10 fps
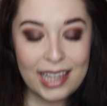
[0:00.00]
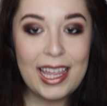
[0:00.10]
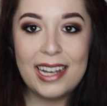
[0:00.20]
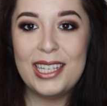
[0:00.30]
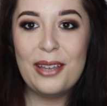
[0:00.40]
And
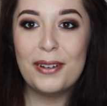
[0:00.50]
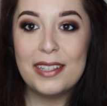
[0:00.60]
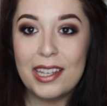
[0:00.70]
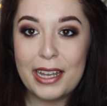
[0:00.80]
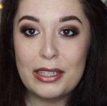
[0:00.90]
that is it for
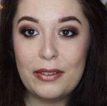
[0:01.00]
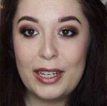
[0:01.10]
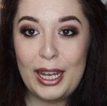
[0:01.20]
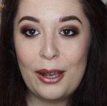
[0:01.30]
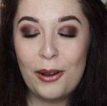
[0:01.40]
today's
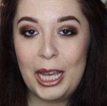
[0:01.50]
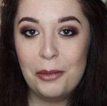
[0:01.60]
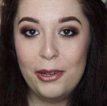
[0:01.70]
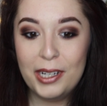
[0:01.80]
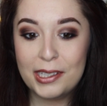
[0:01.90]
video. I
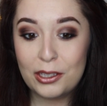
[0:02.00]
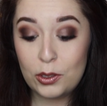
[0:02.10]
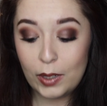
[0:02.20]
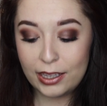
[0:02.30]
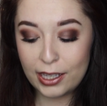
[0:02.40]
hope you guys
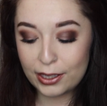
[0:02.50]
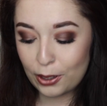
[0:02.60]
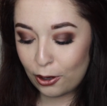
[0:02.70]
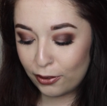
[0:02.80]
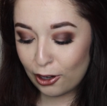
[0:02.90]
enjoyed this.
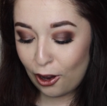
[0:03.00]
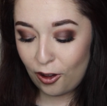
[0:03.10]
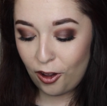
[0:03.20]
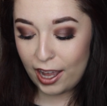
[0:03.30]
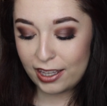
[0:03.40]

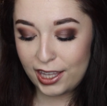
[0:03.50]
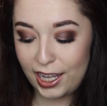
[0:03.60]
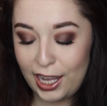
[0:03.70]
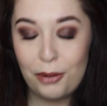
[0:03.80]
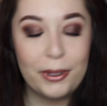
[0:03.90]
Overall, I
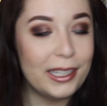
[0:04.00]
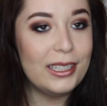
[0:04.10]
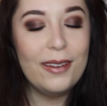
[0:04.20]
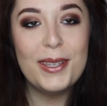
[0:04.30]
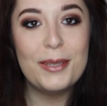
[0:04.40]
think I really
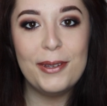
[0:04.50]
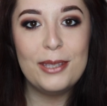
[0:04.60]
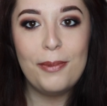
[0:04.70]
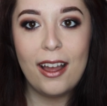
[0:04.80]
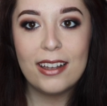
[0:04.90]
love this
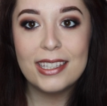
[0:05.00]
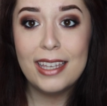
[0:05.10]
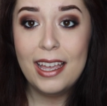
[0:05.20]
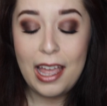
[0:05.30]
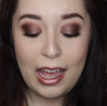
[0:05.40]
month's box.
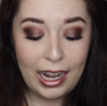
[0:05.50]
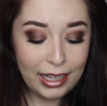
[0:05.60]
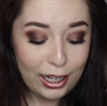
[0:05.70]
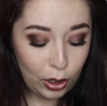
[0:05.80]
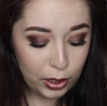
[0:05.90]
I
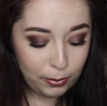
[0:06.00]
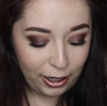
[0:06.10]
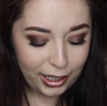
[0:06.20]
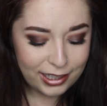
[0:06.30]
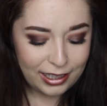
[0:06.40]
like all the
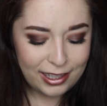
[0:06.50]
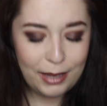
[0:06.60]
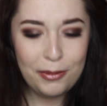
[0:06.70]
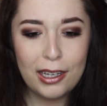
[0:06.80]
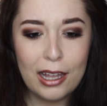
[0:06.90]
products
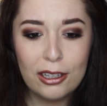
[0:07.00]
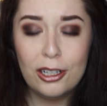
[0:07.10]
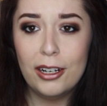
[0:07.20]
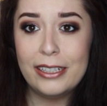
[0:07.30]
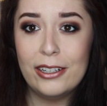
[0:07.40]
except the color
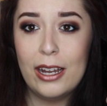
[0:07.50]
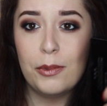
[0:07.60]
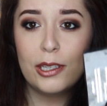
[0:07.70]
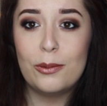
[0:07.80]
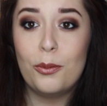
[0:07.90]
corrector.
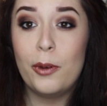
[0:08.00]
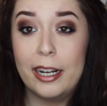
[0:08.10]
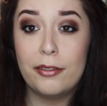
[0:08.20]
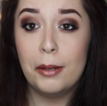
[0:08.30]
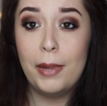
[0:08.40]
I'm just
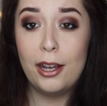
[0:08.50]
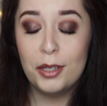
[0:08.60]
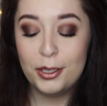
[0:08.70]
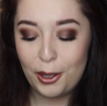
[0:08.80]
whatever about.